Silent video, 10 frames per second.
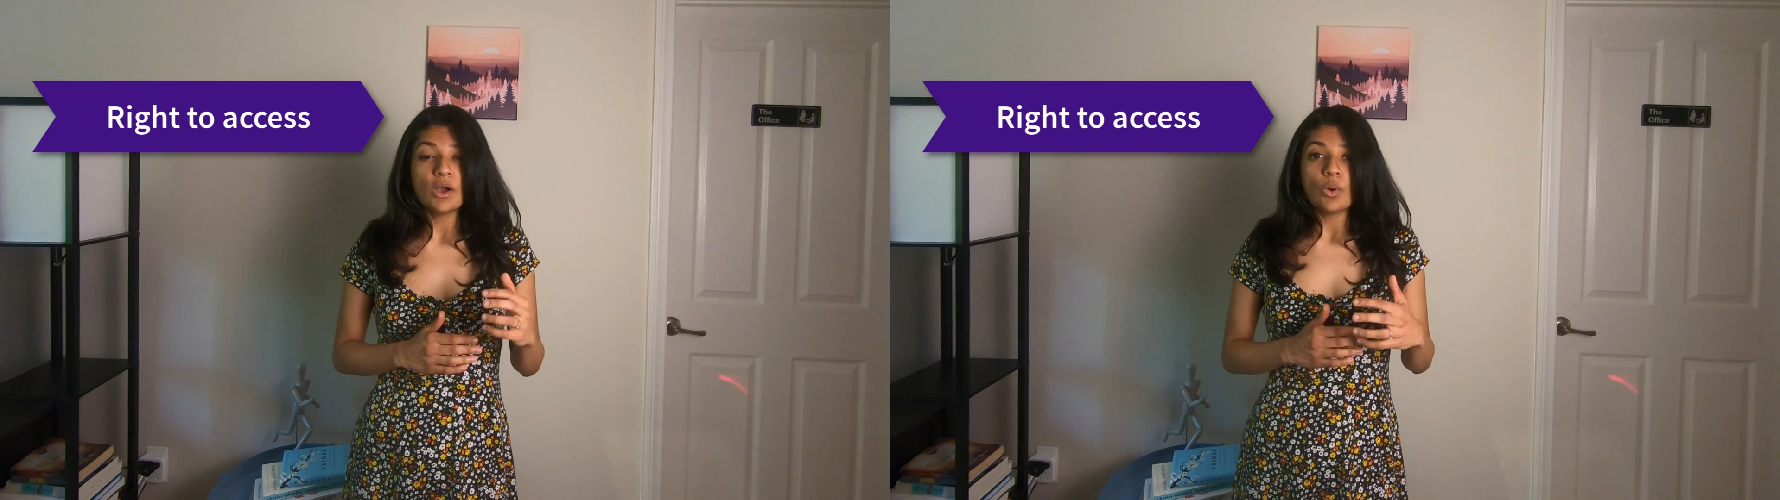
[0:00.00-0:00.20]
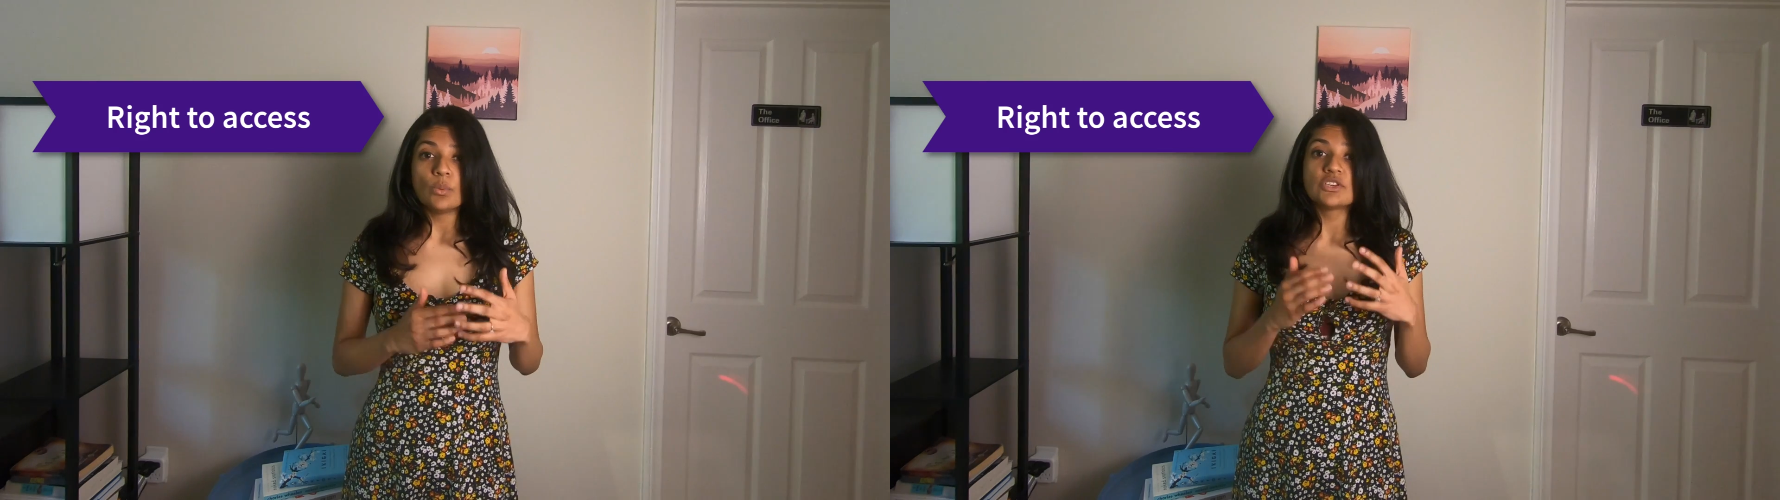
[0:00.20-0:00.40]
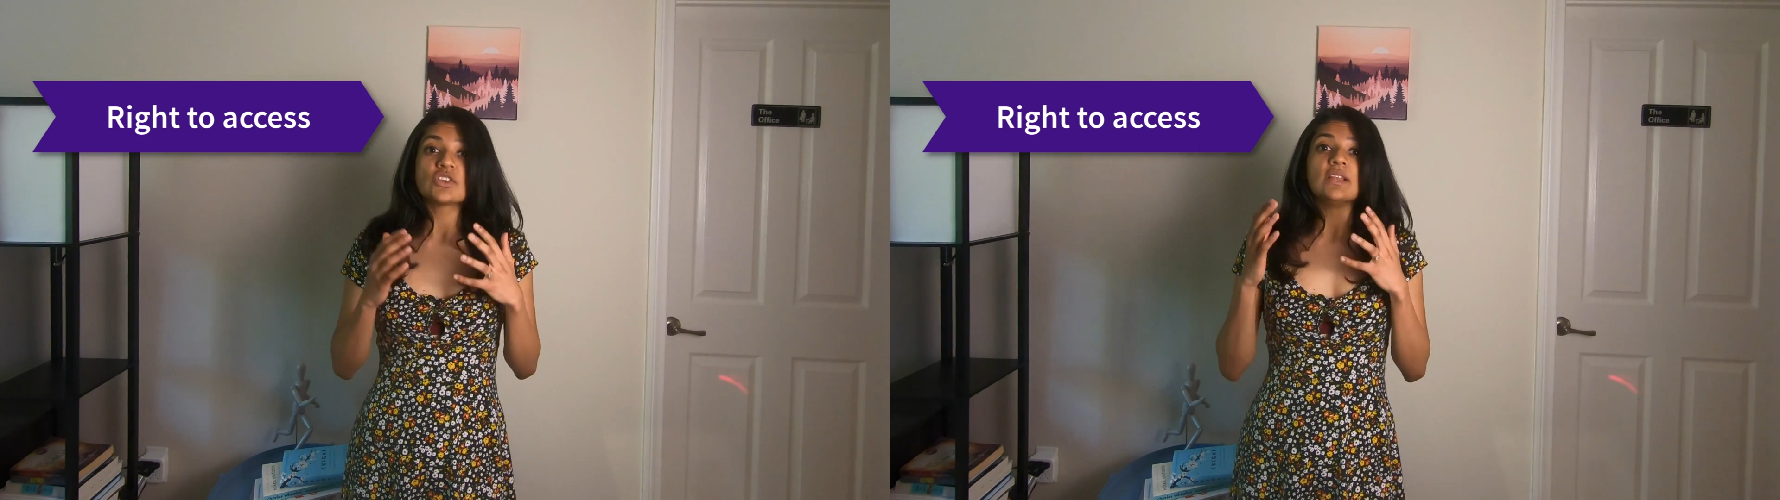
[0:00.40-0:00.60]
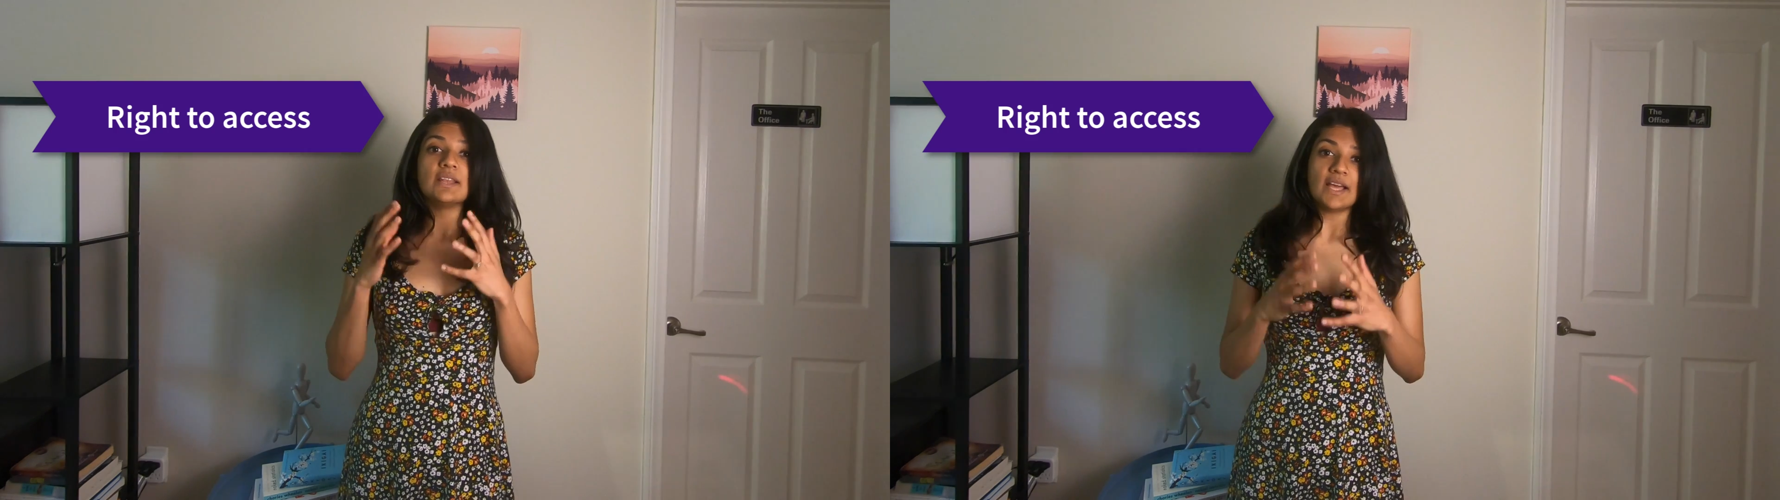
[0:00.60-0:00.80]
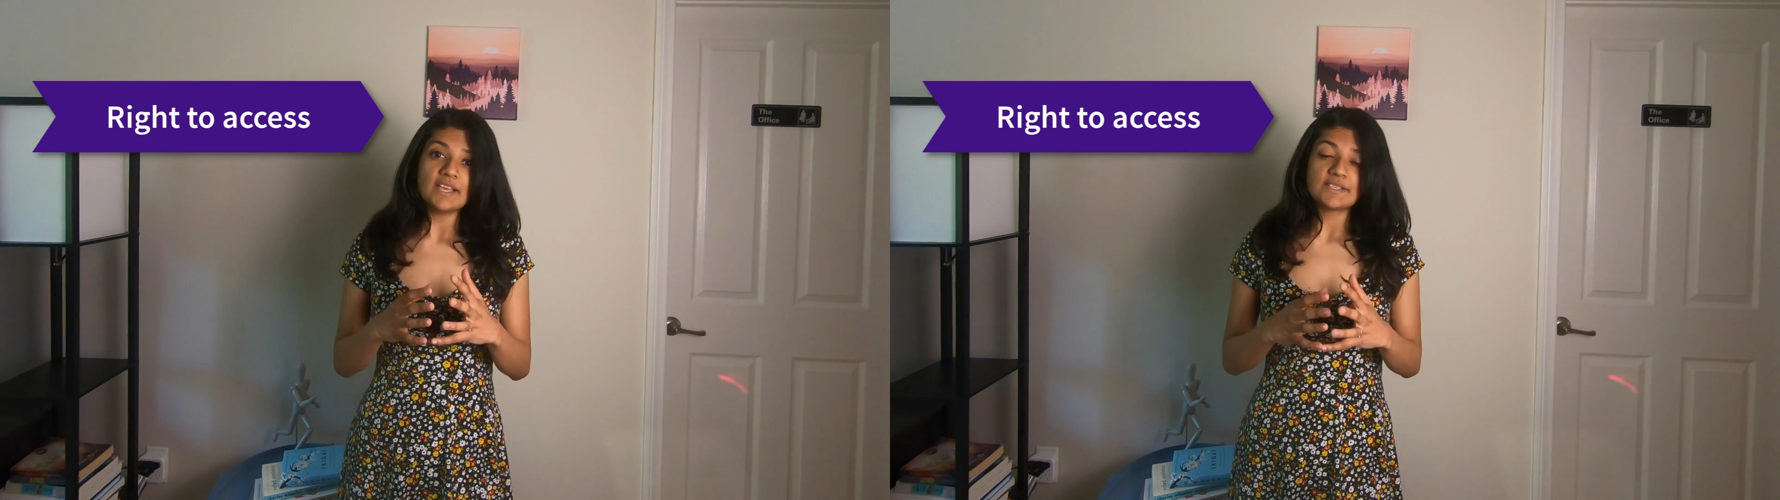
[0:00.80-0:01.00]
which
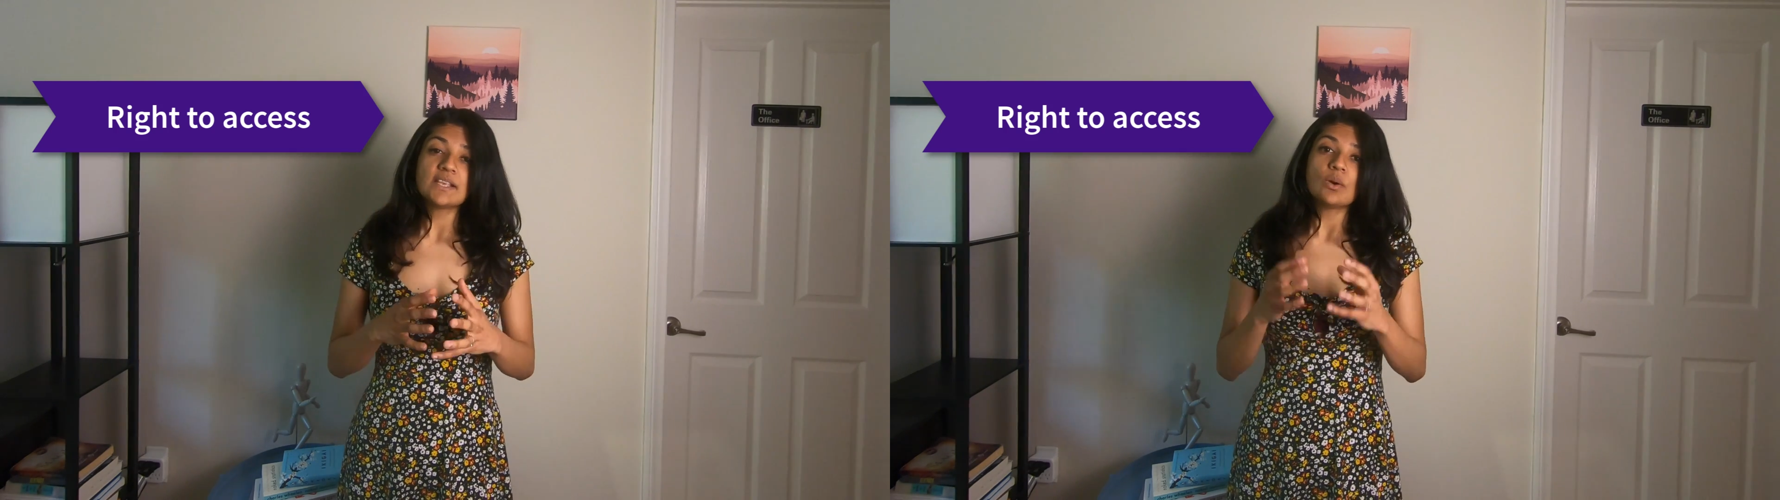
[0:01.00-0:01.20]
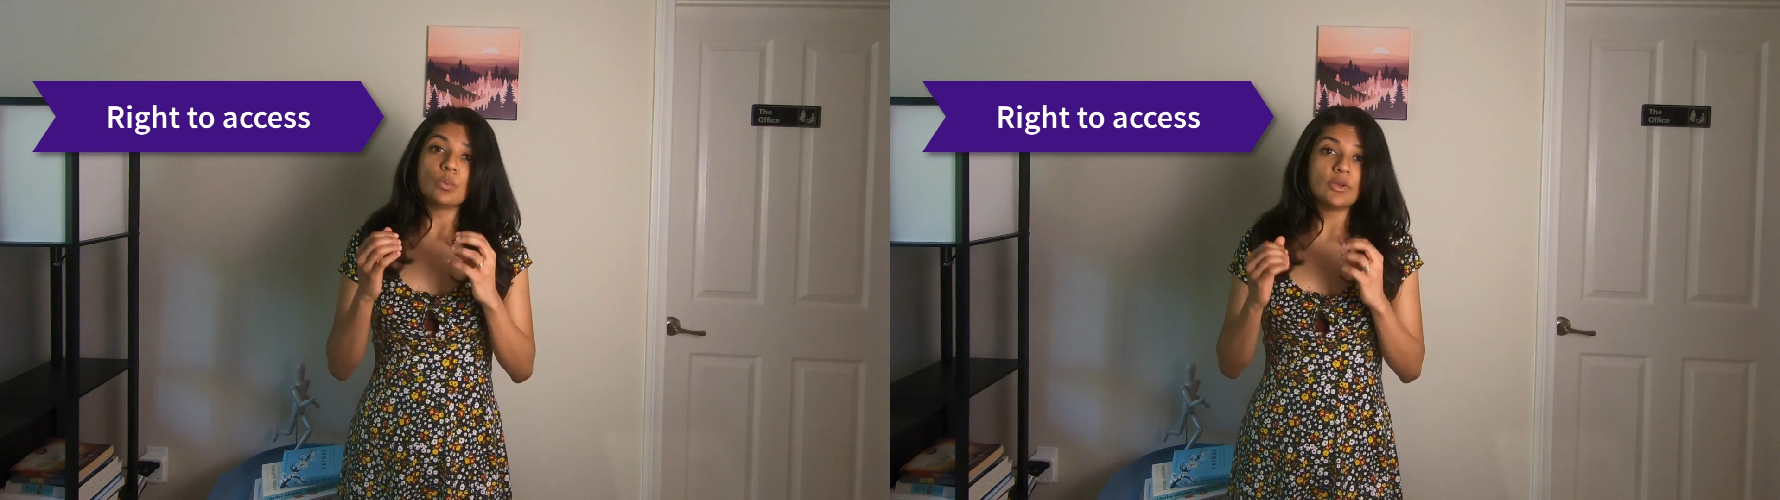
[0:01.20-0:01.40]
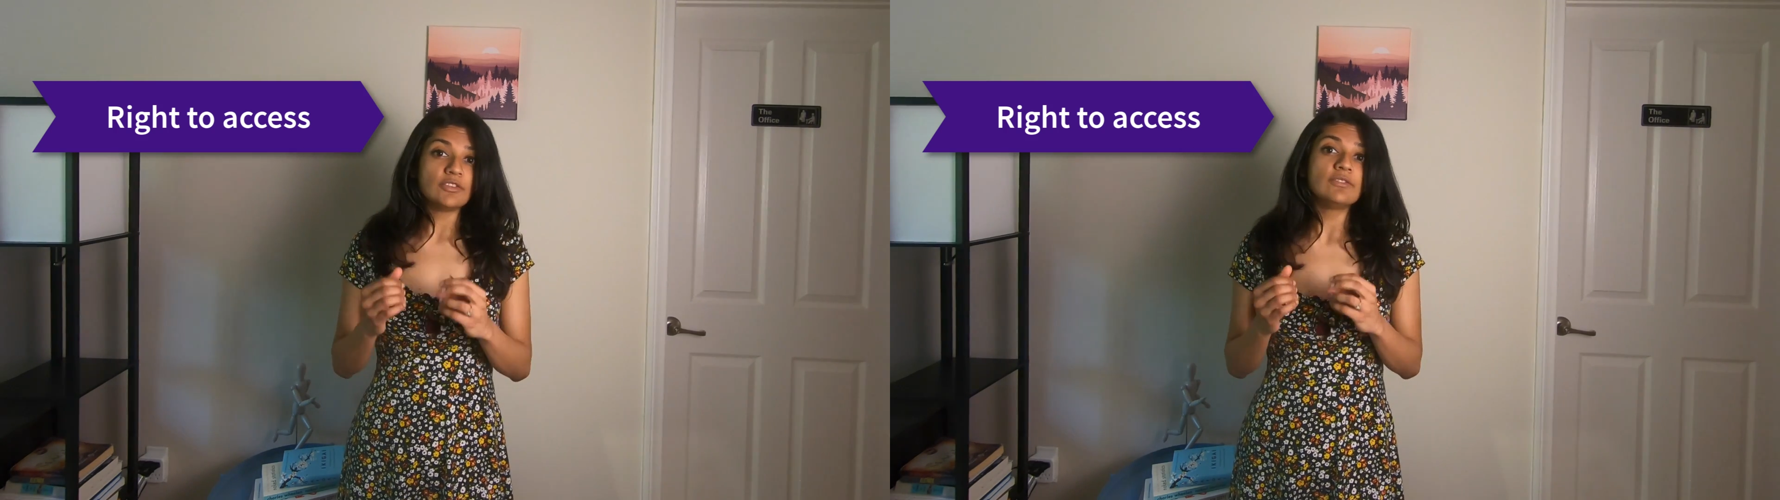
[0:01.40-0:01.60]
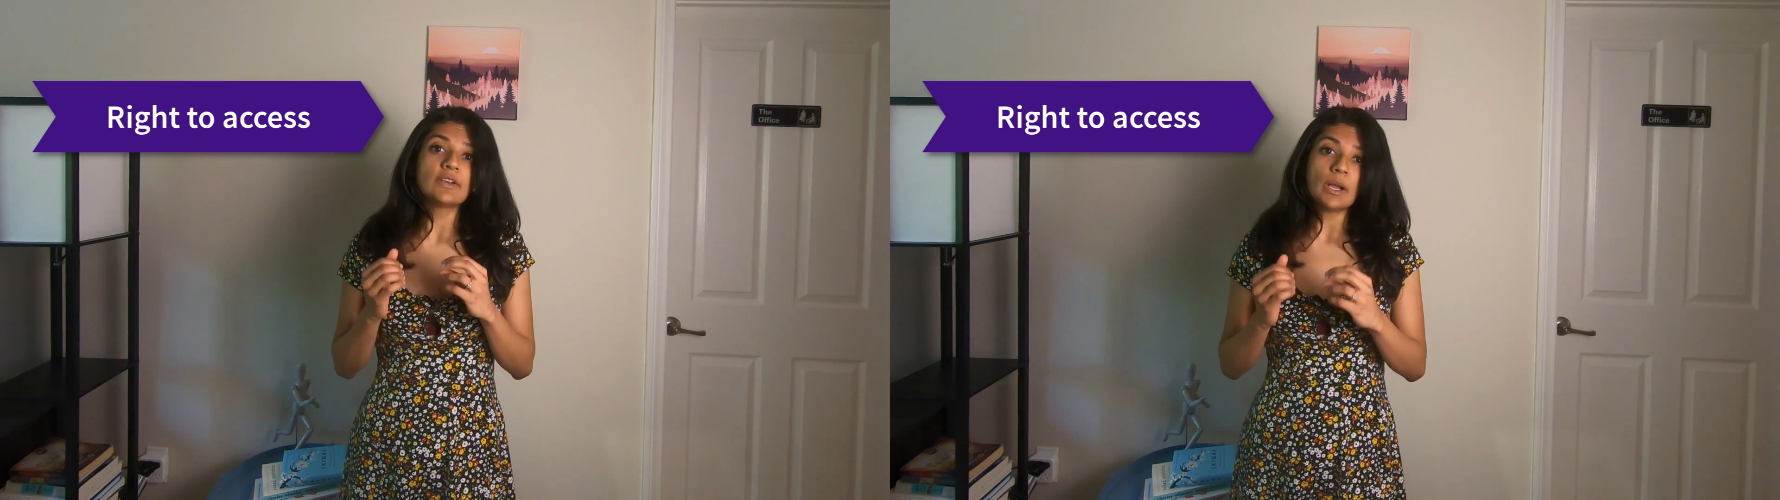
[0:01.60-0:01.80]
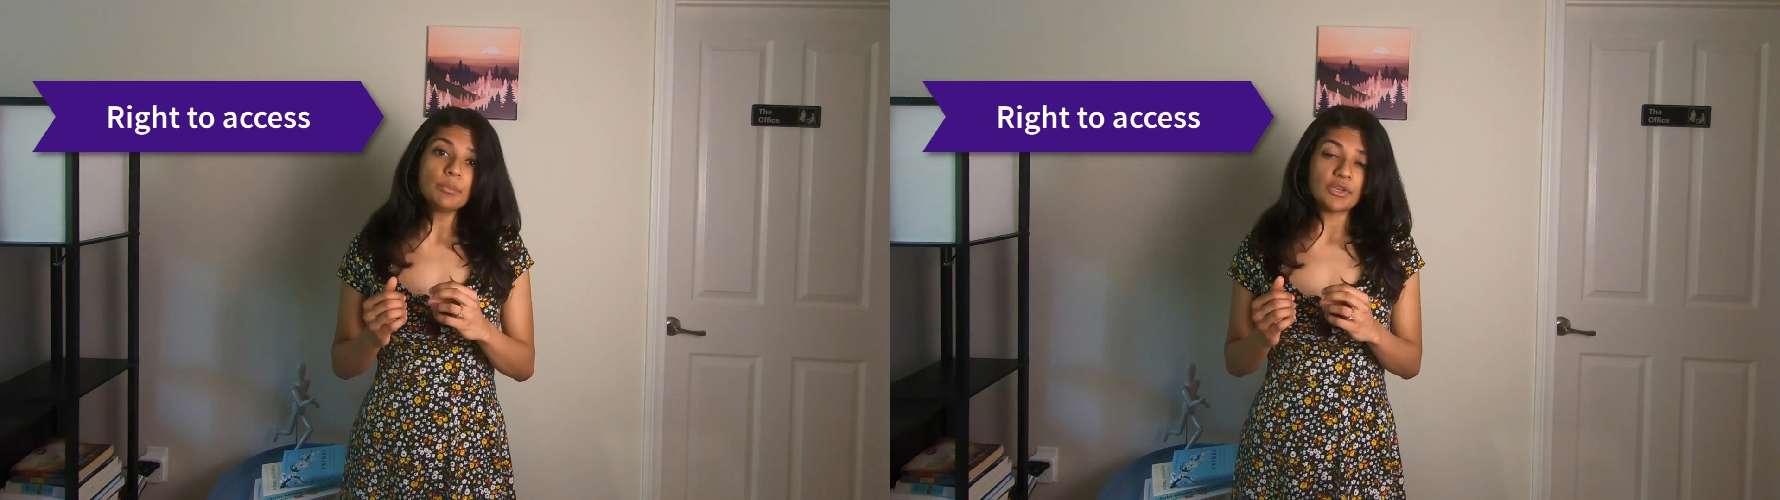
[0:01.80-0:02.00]
lies within the
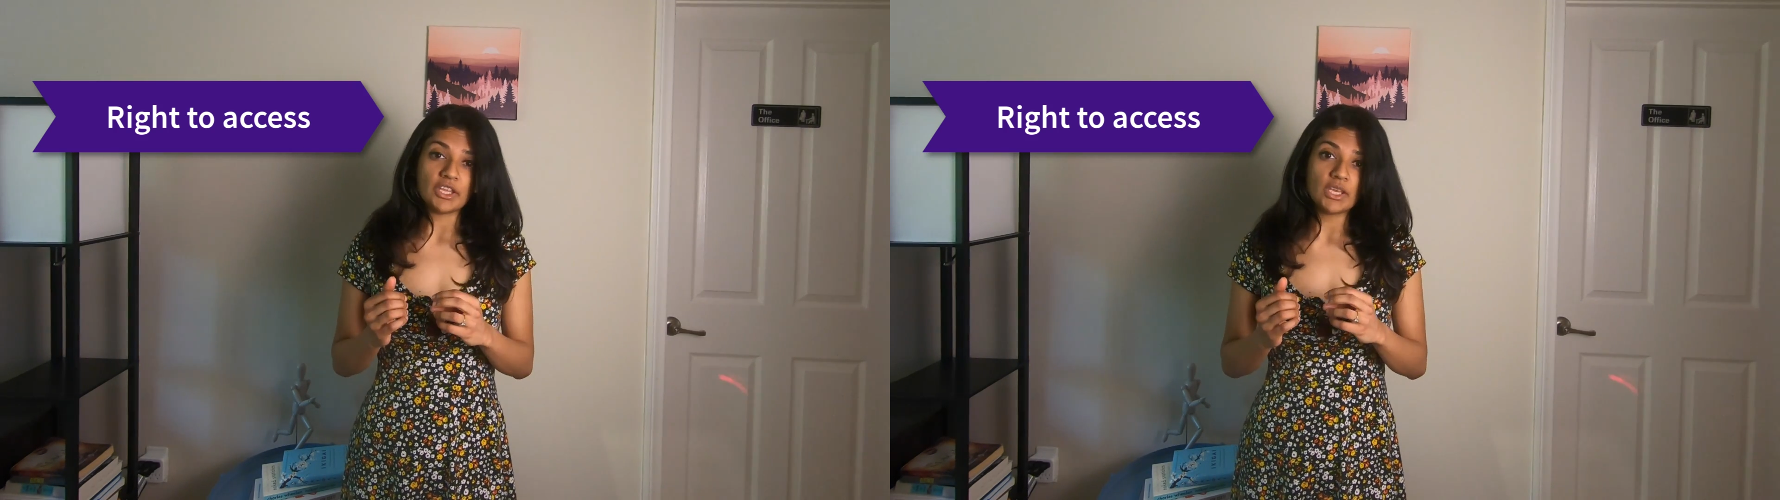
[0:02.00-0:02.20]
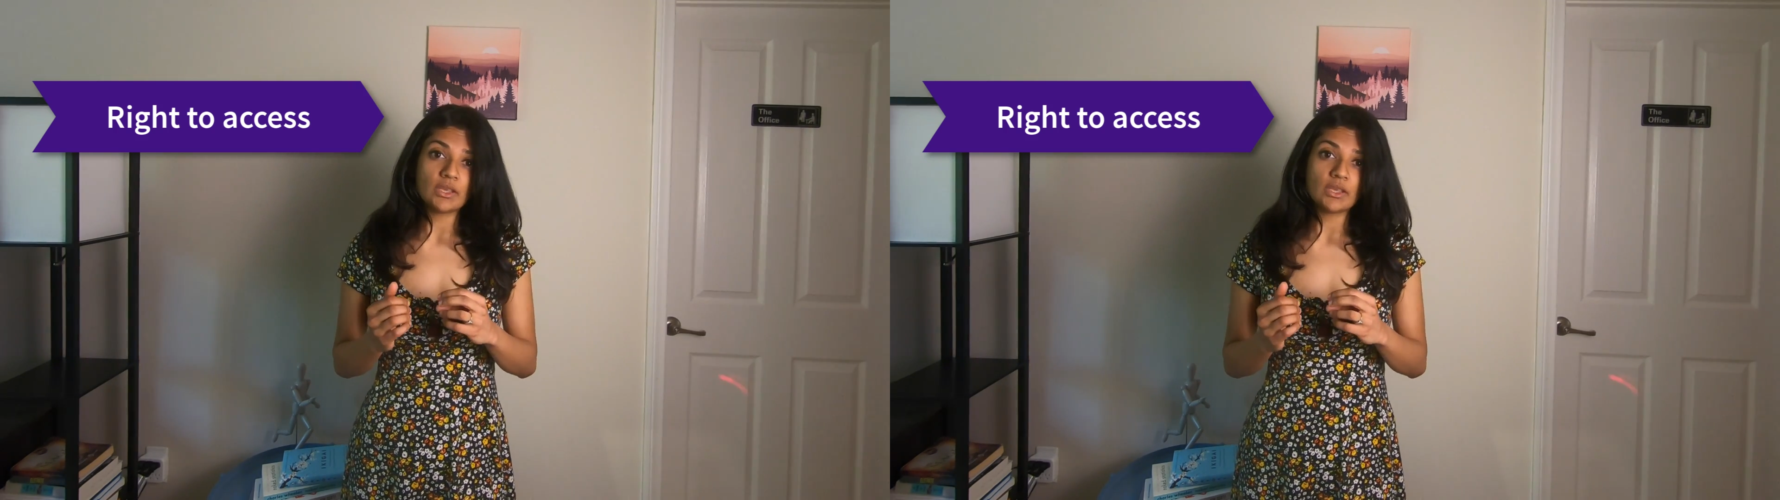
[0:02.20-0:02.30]
company.